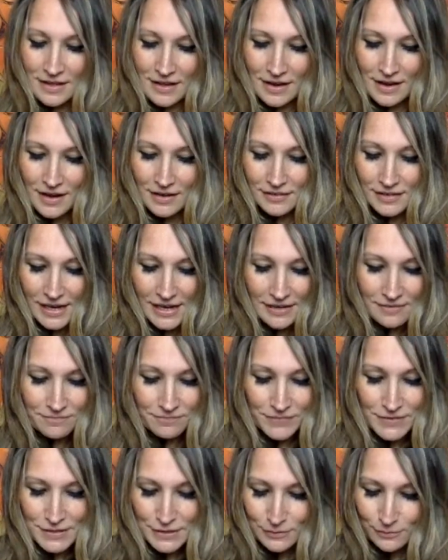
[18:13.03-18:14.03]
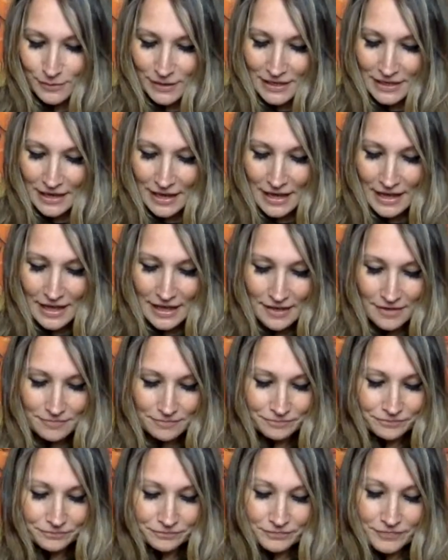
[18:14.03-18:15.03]
All right, so we
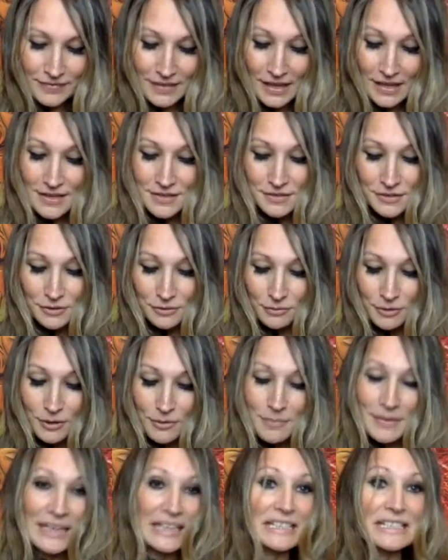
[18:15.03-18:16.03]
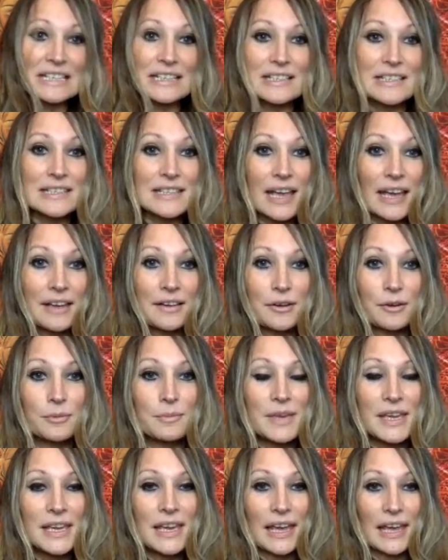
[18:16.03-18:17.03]
got a new romantic cycle
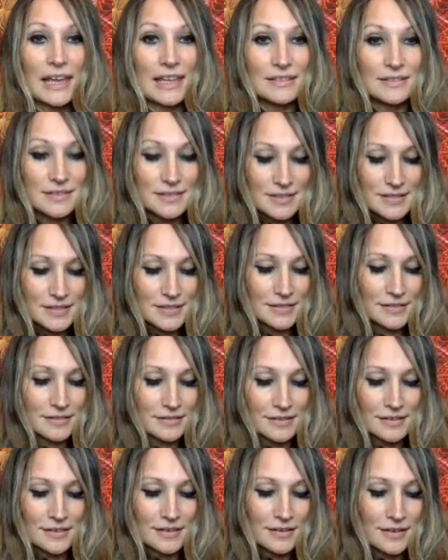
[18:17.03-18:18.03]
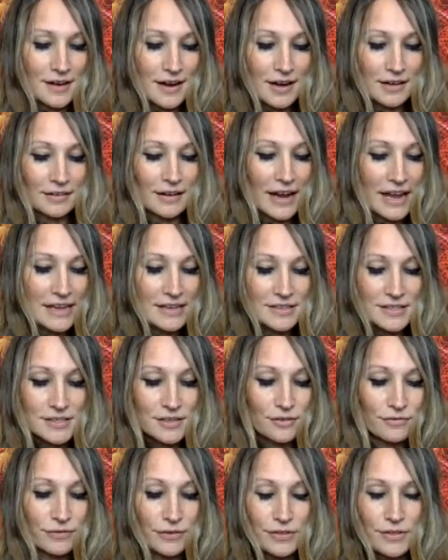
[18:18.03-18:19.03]
begins. All right,
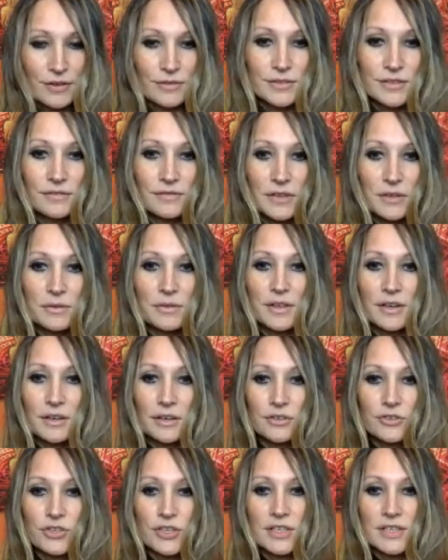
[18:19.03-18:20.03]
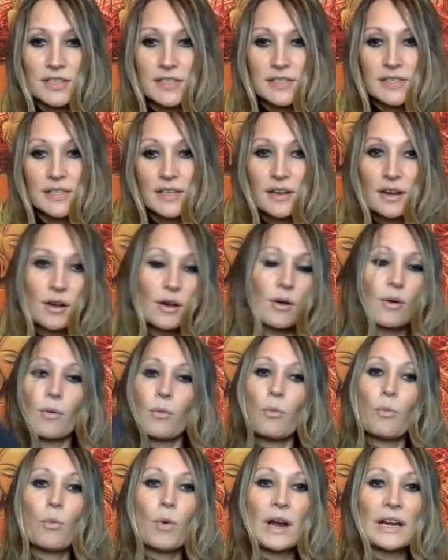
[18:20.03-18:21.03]
so for those of you that are just
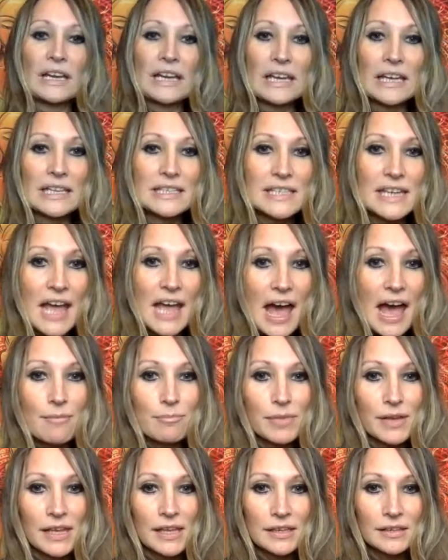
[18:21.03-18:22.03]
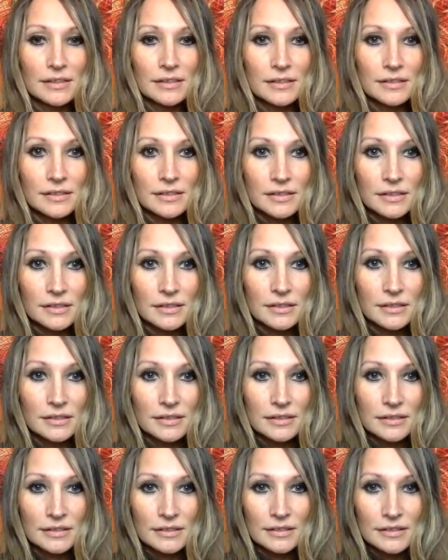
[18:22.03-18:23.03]
wanting it to happen,
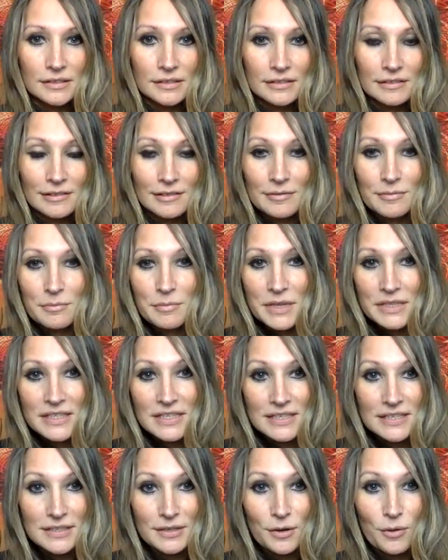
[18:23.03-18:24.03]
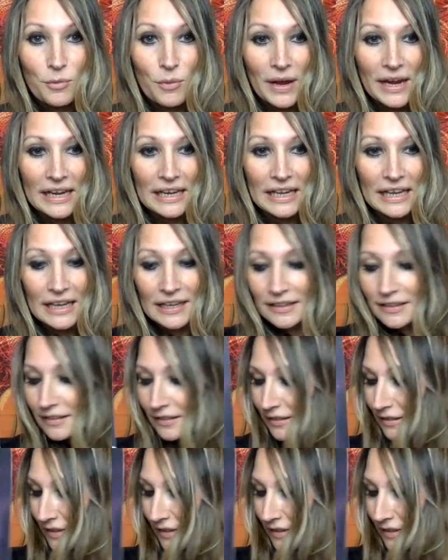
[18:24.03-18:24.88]
but still waiting,